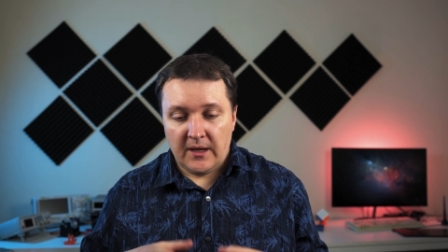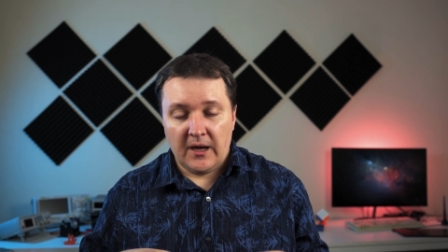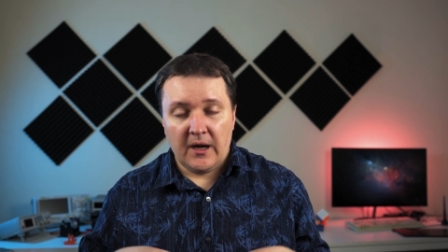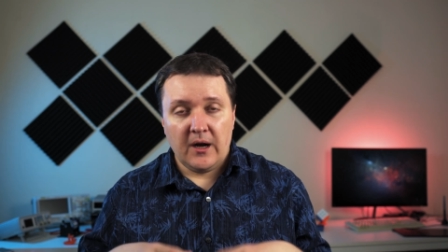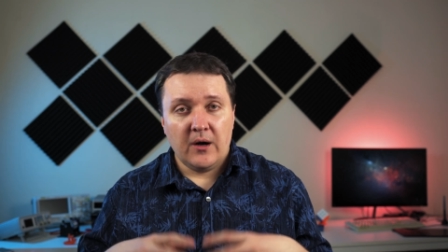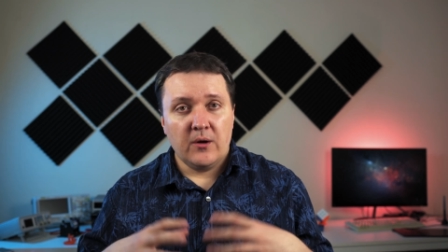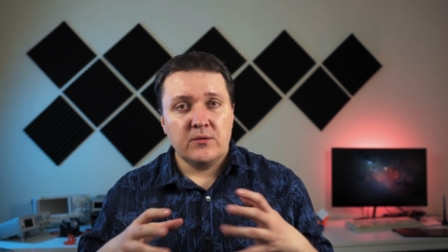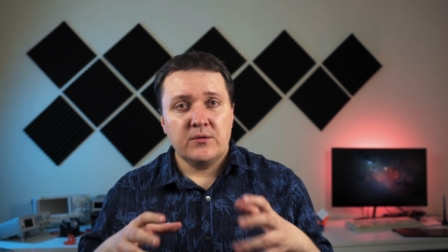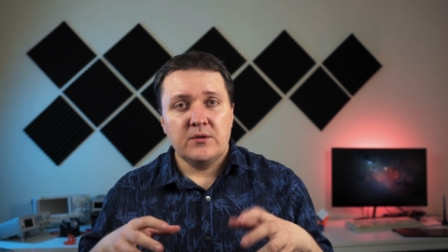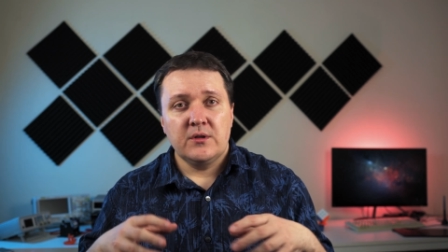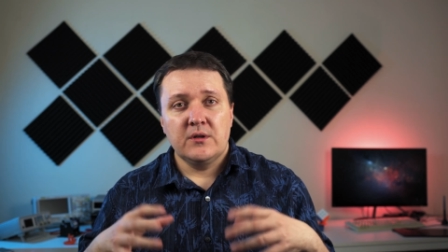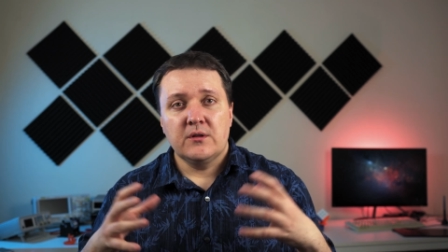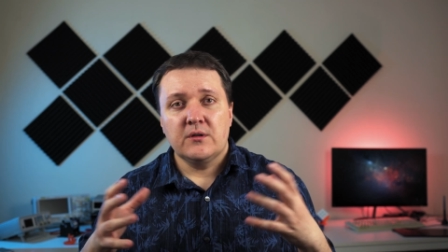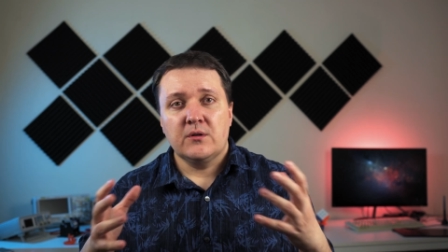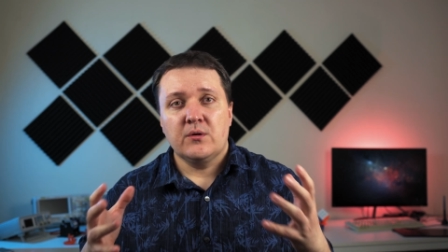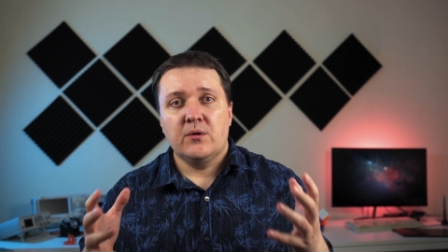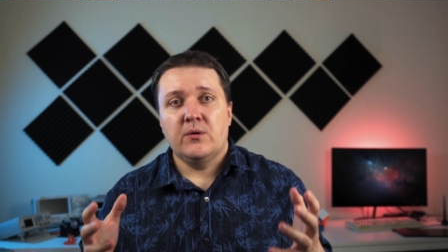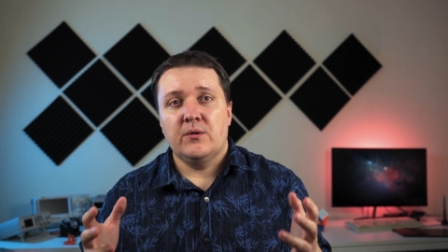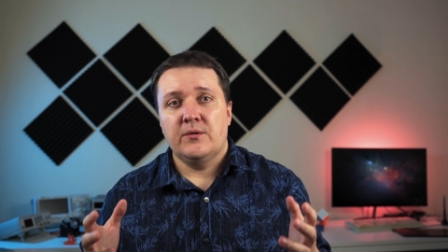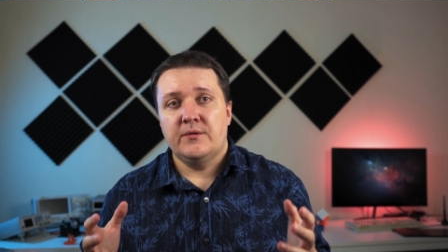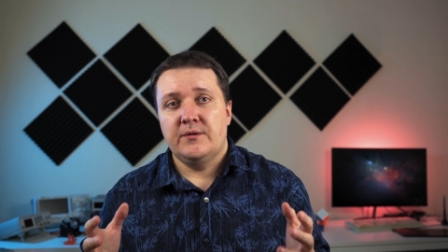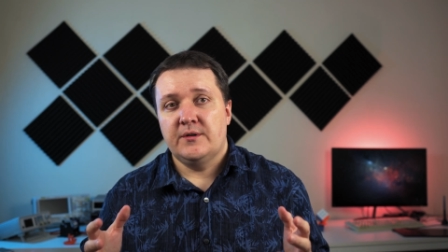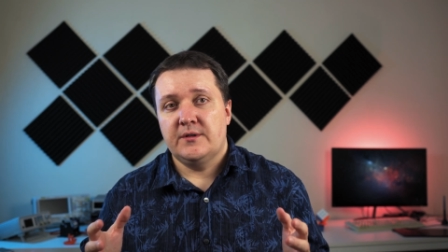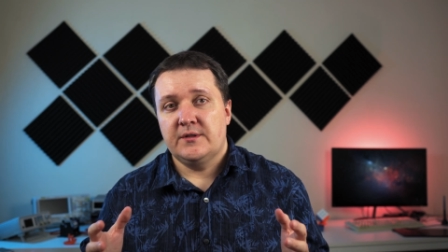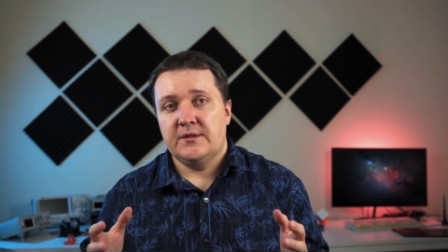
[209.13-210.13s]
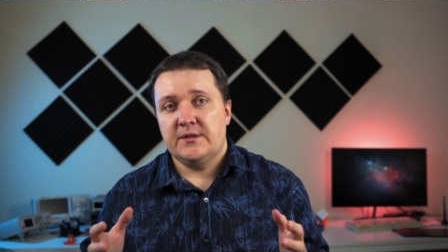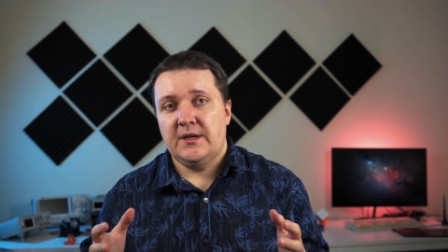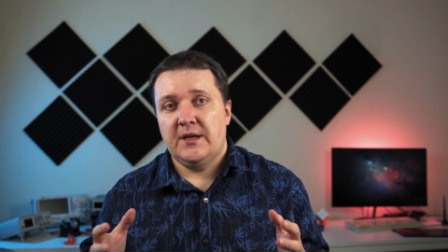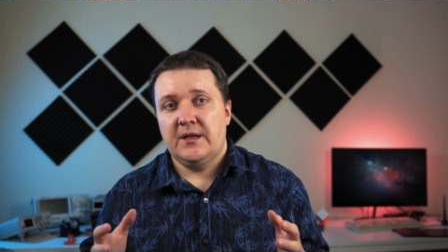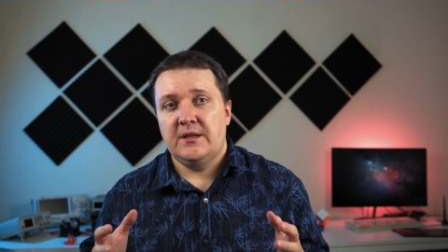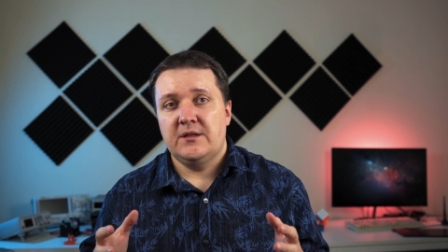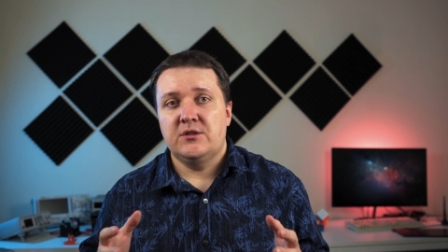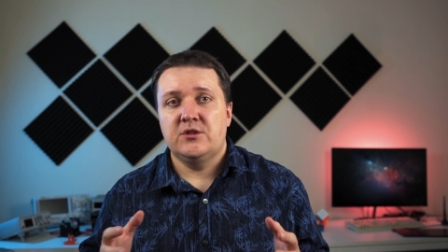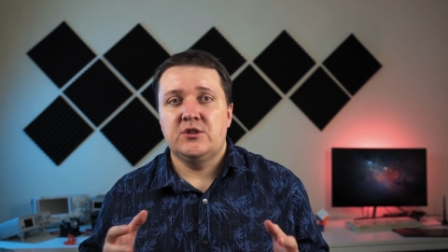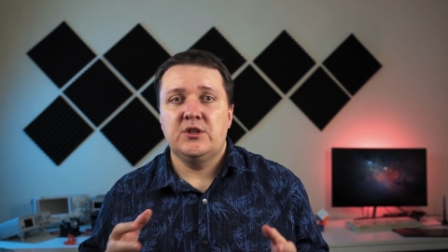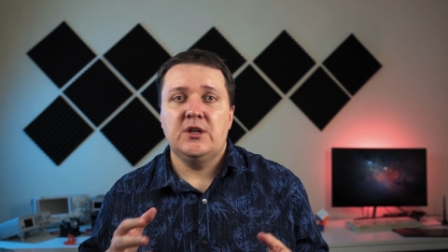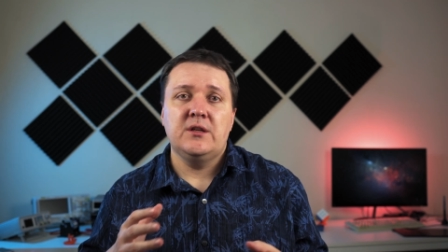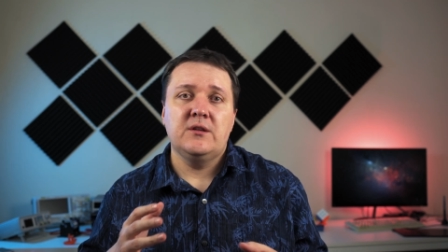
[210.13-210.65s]
autoencoders,
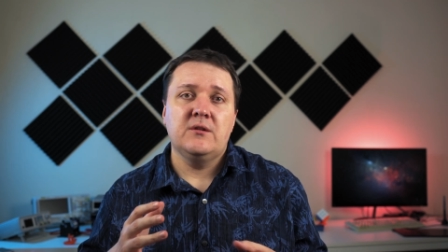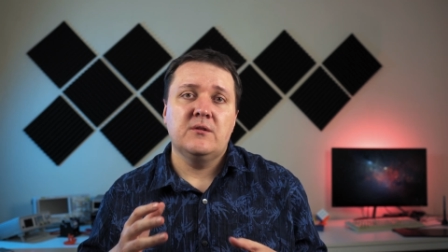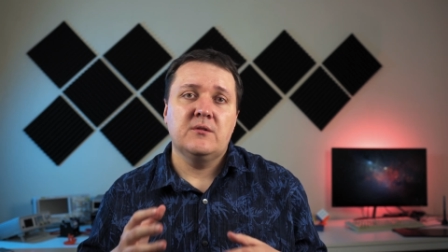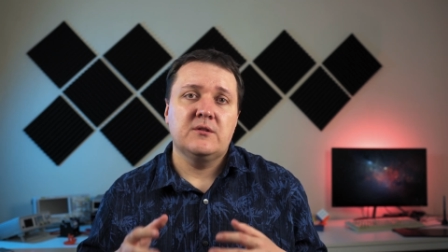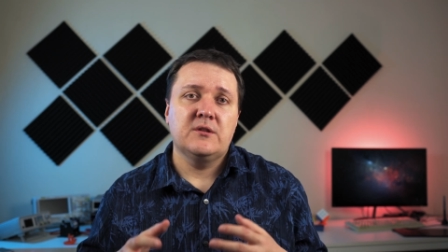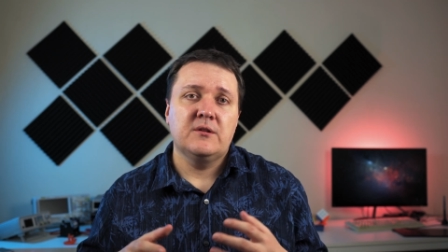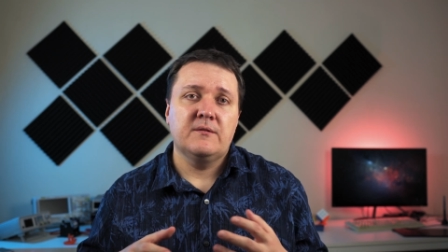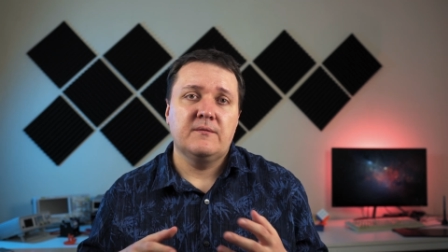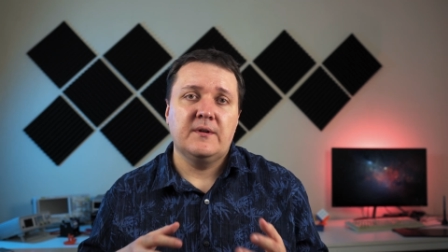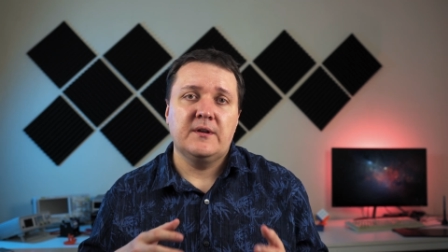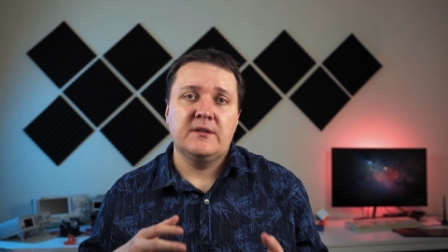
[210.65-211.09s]
and generative